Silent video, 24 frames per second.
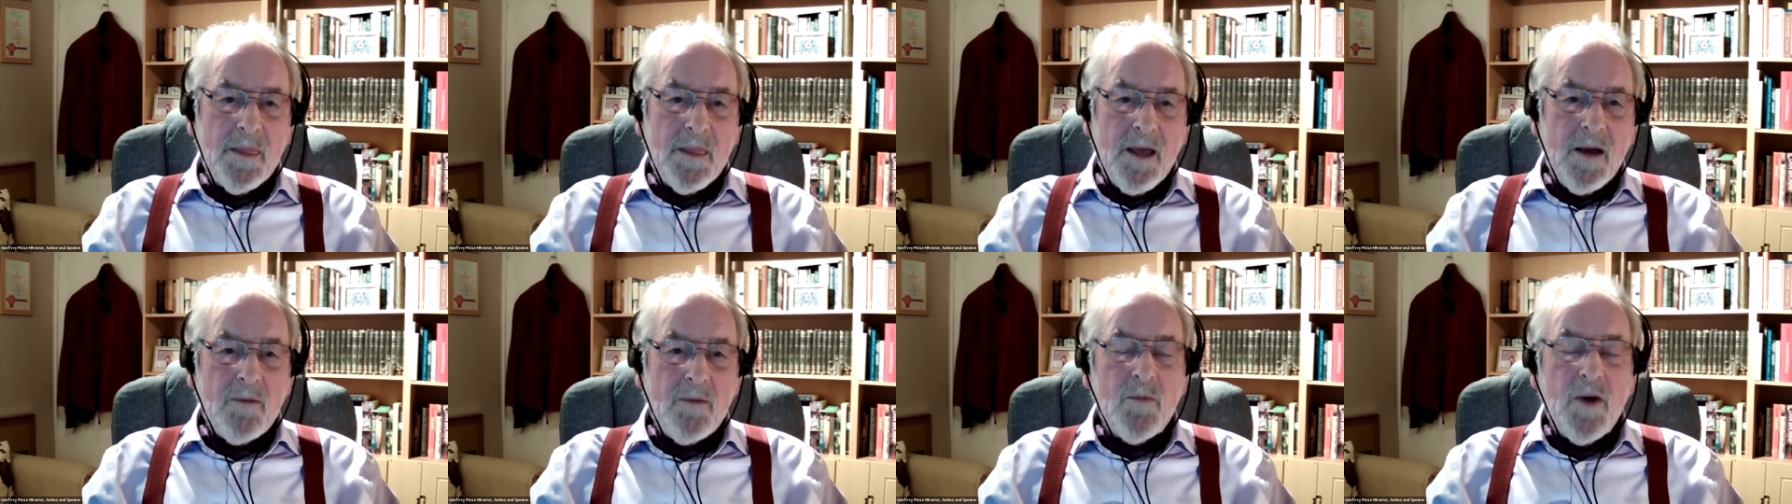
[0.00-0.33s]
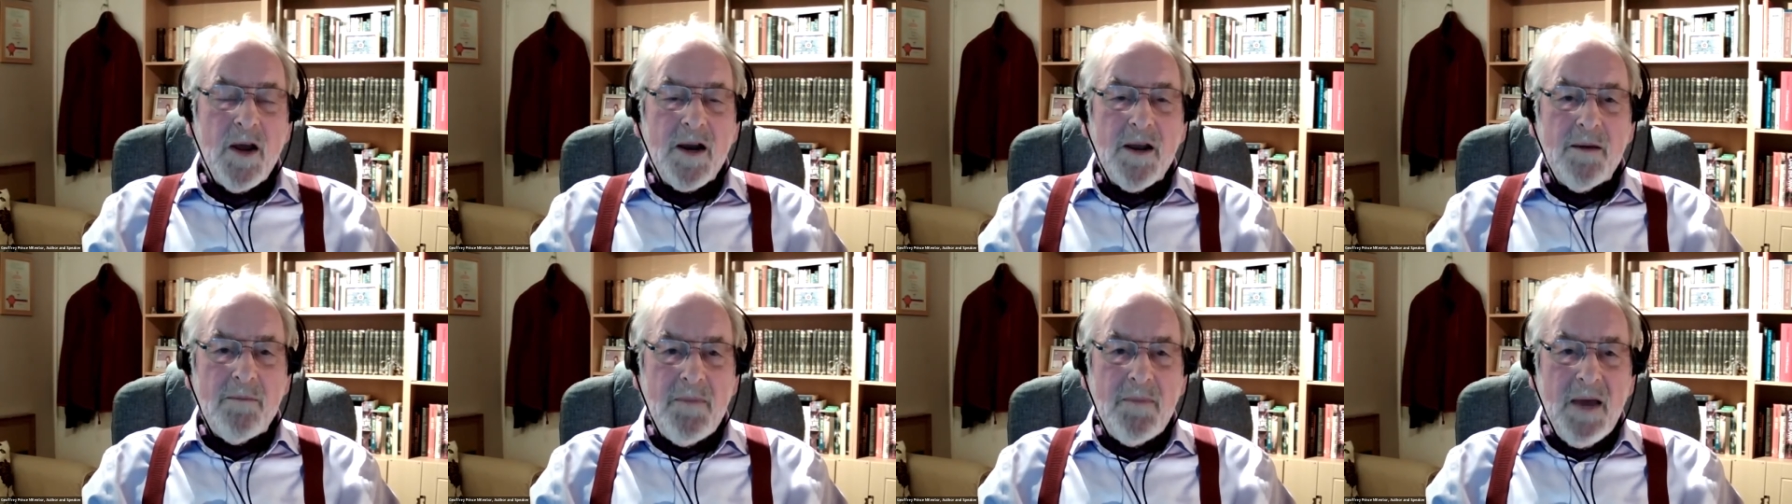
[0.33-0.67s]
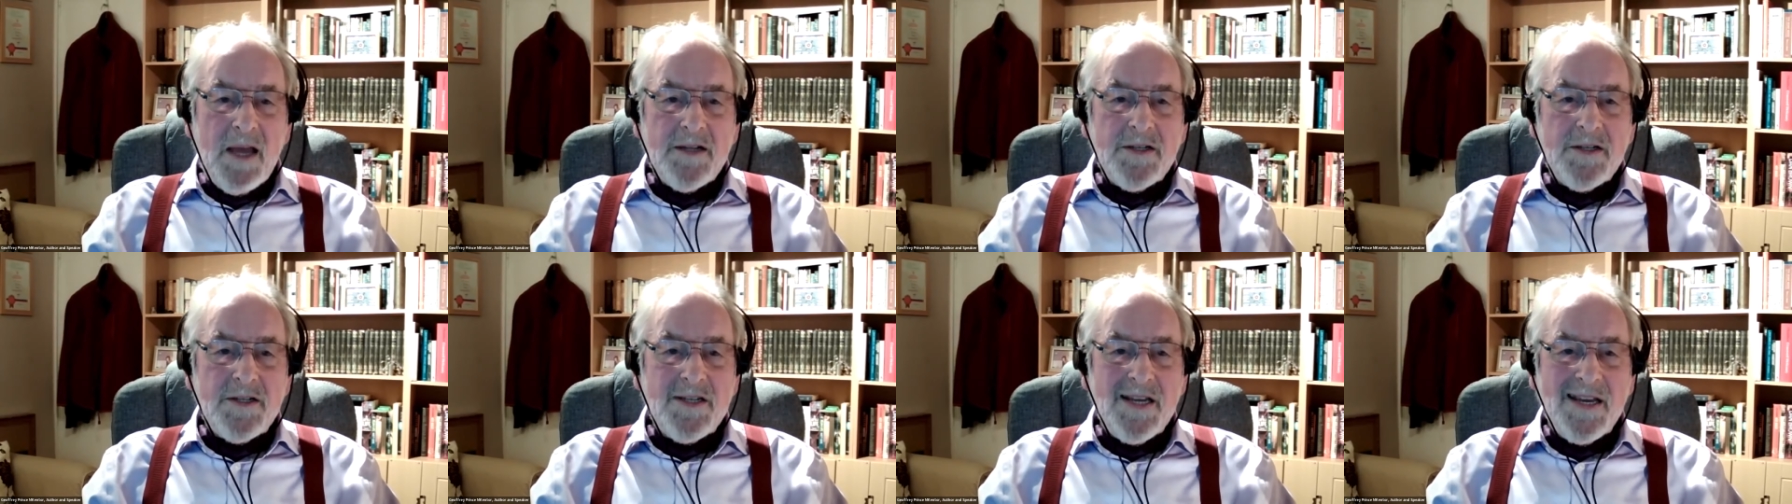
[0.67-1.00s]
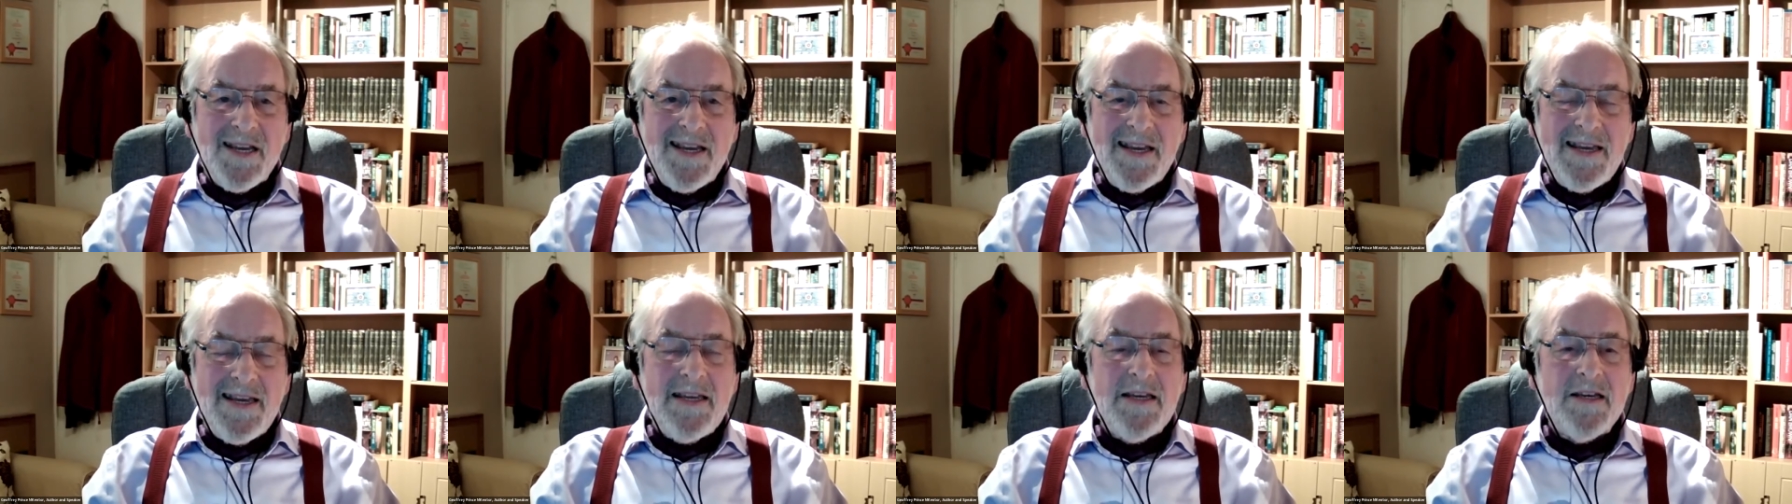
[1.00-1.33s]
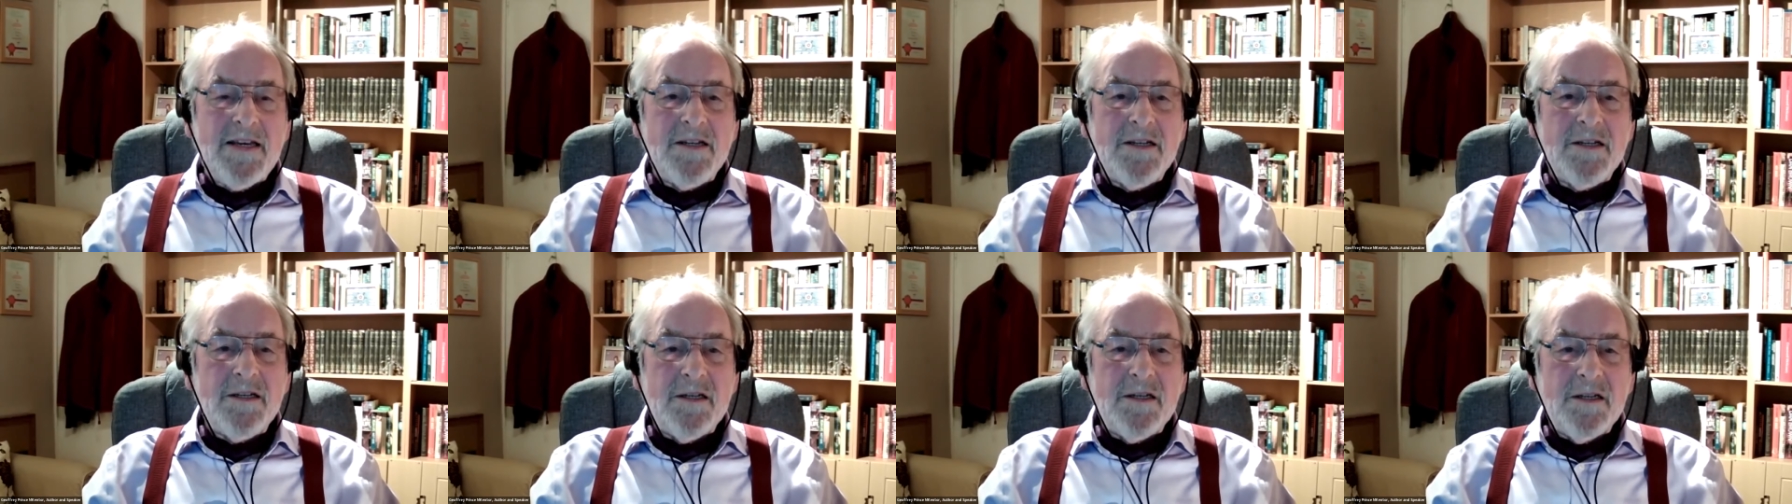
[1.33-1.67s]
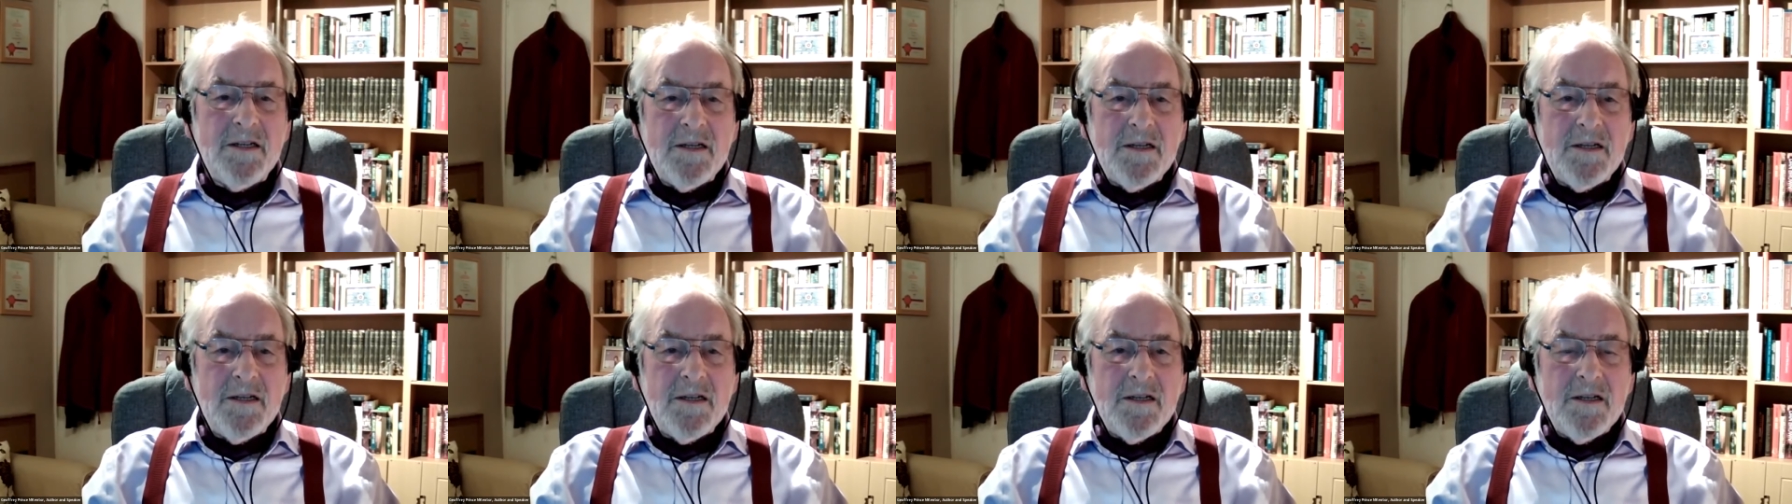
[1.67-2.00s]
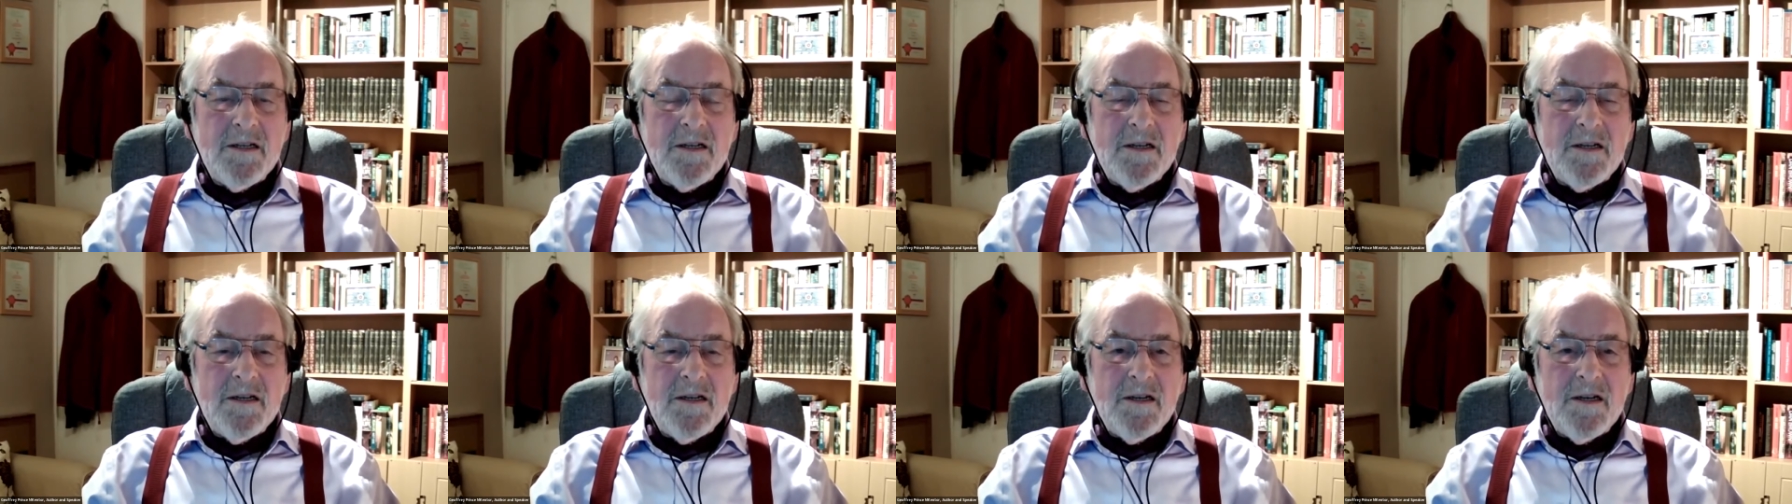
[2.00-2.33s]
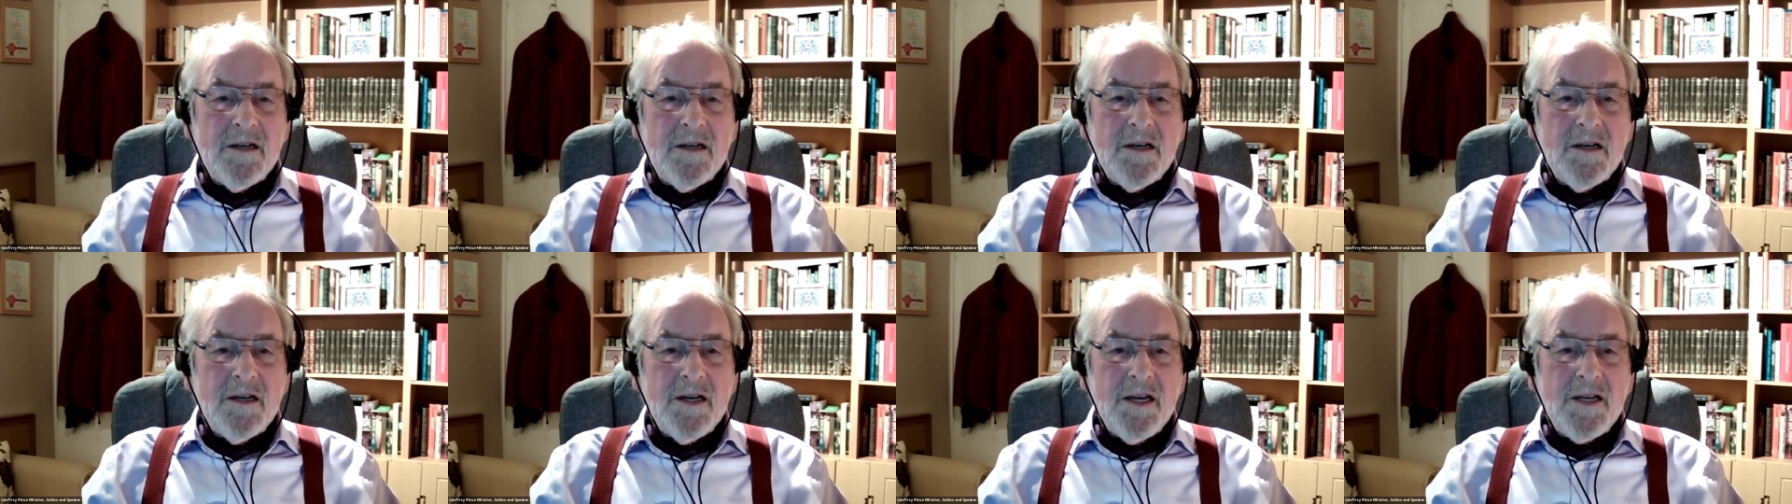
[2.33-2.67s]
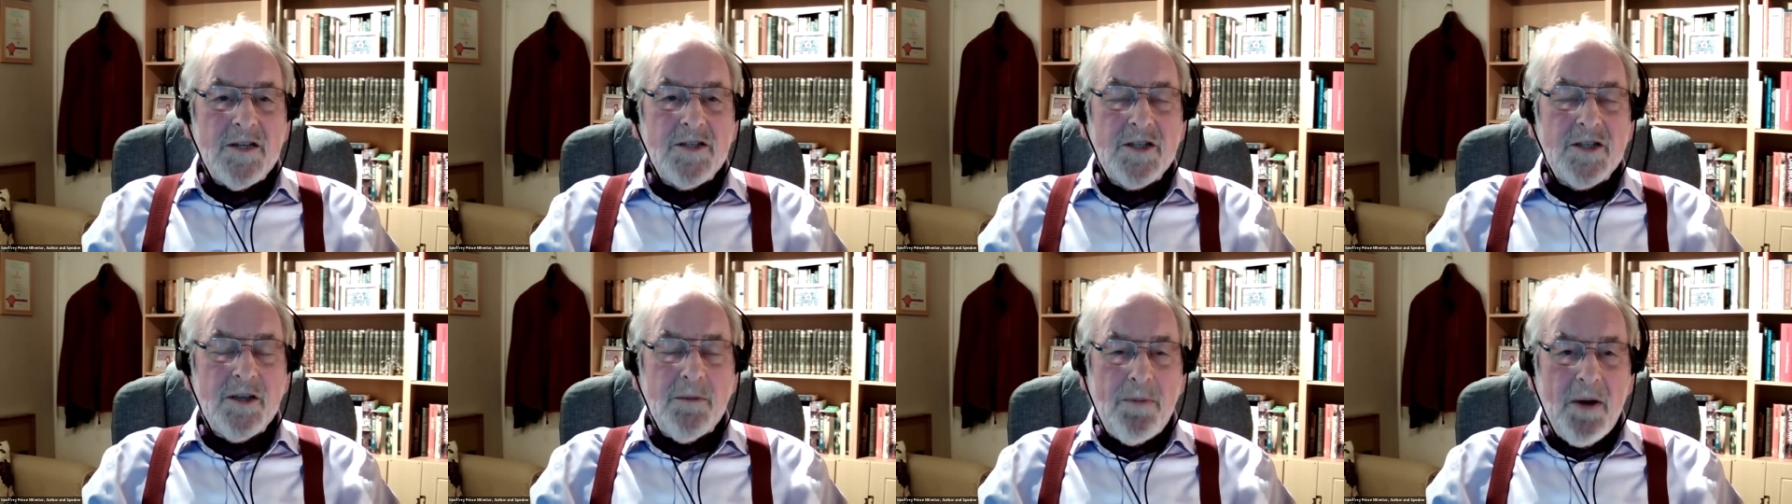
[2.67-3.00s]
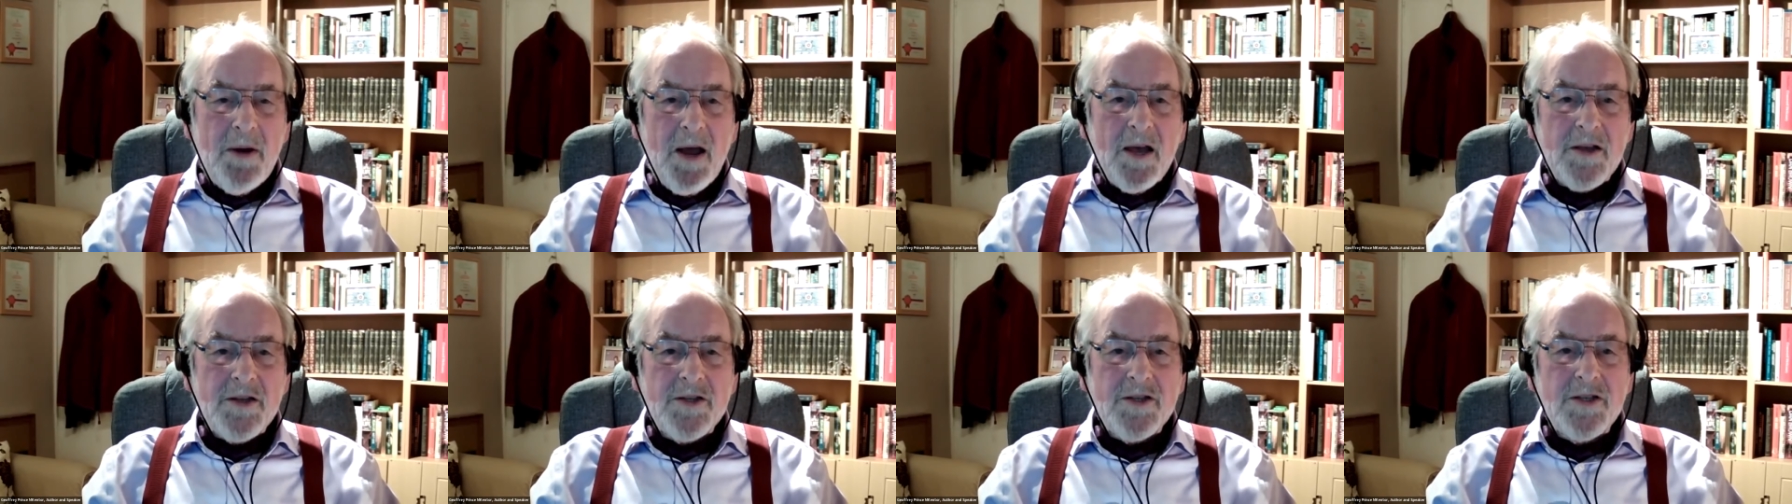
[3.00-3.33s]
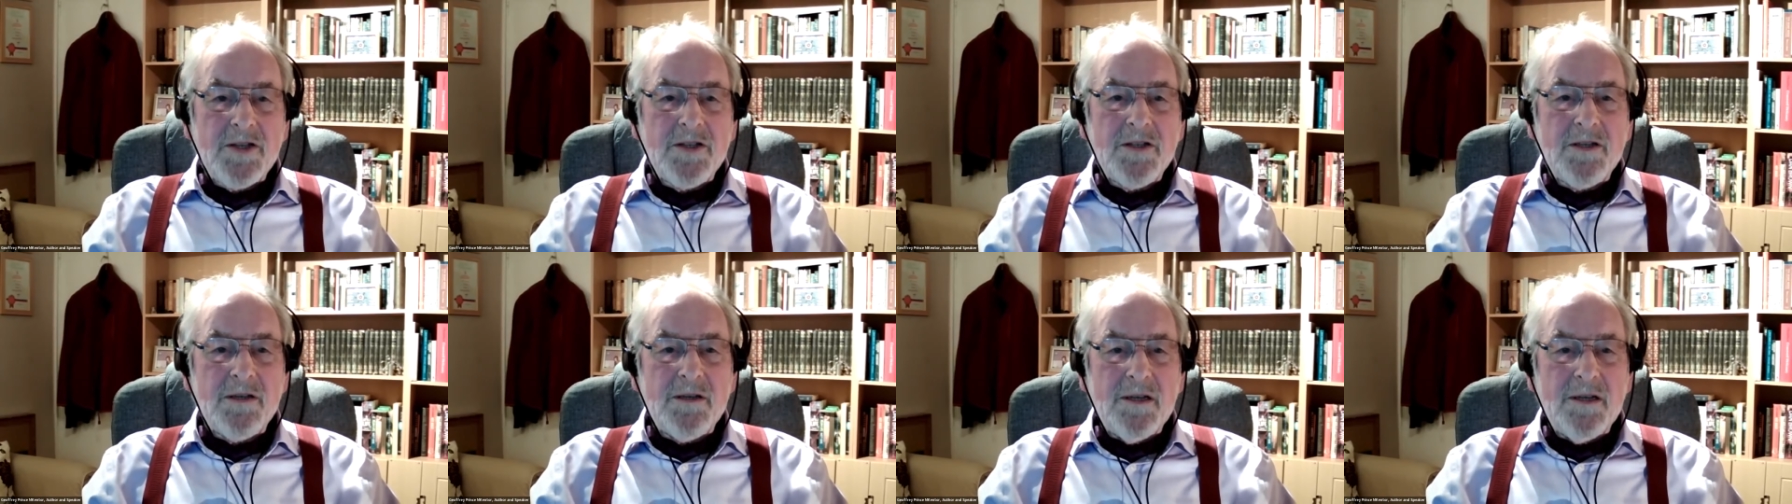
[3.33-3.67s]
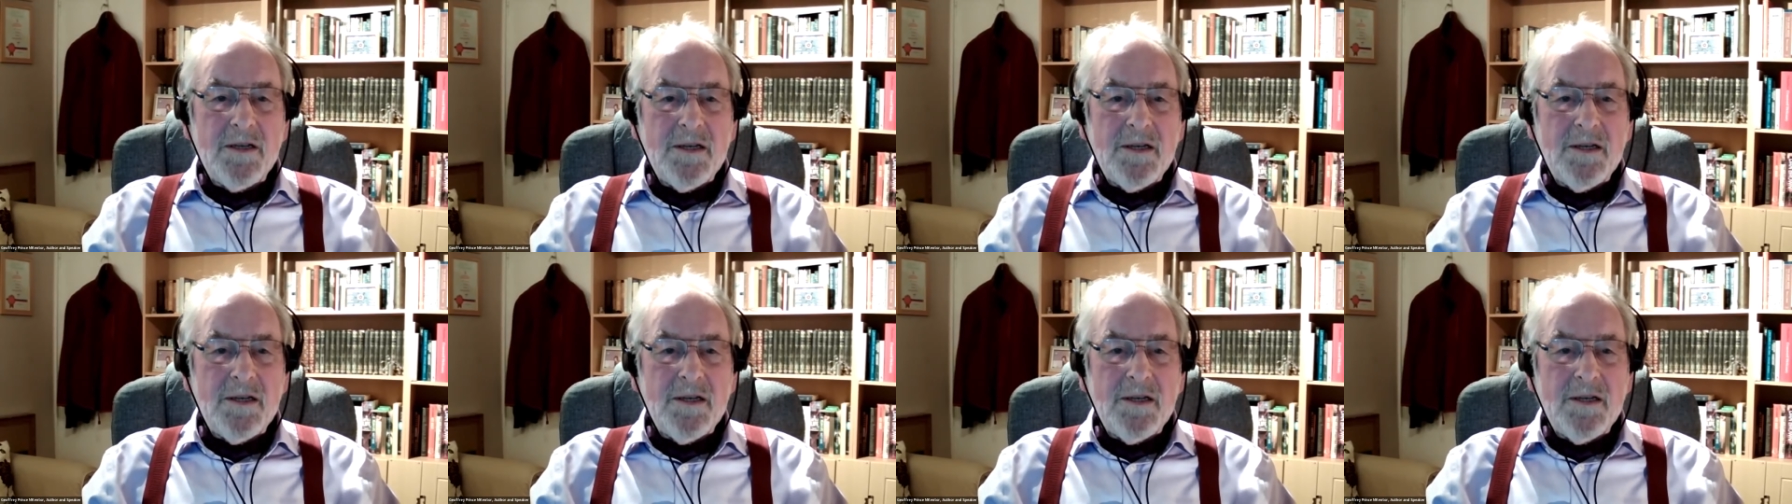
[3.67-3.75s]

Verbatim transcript: and when a mentee is surpassed